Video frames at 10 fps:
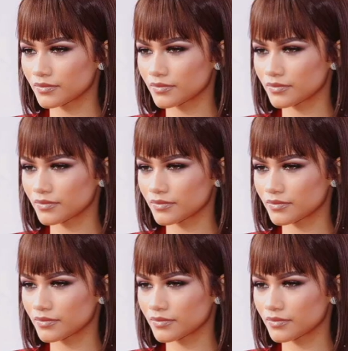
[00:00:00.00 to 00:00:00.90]

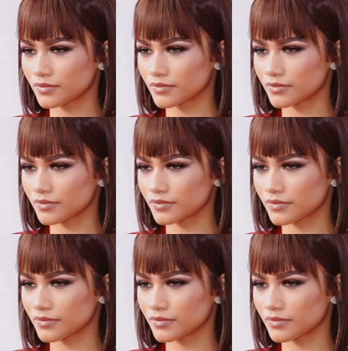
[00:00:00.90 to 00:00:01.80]

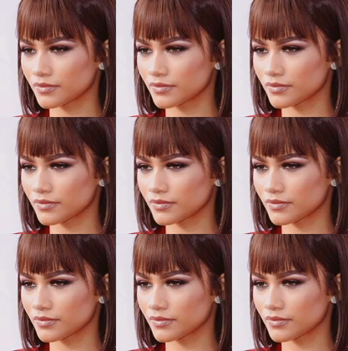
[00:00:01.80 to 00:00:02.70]

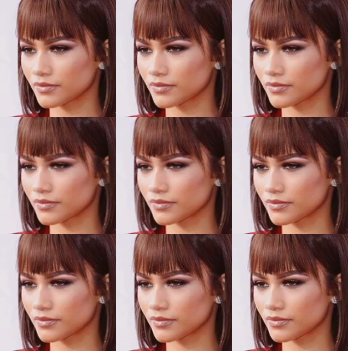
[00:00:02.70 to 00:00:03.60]

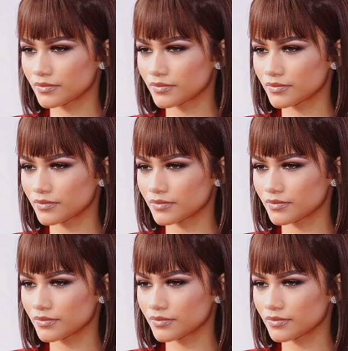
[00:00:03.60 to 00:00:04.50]

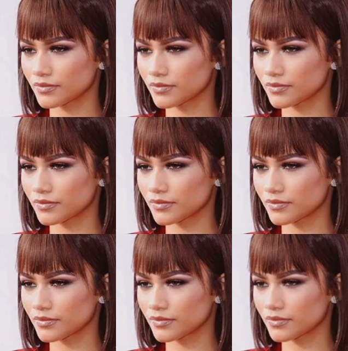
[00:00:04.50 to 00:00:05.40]

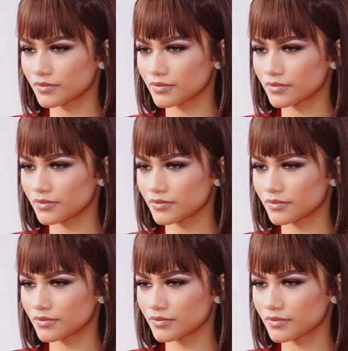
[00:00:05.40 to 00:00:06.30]

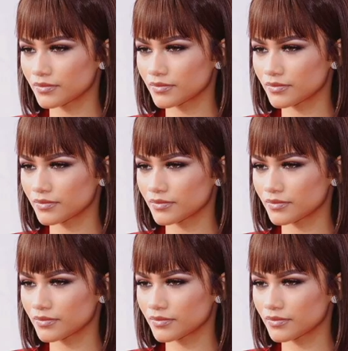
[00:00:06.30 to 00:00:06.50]
The person shown says nothing.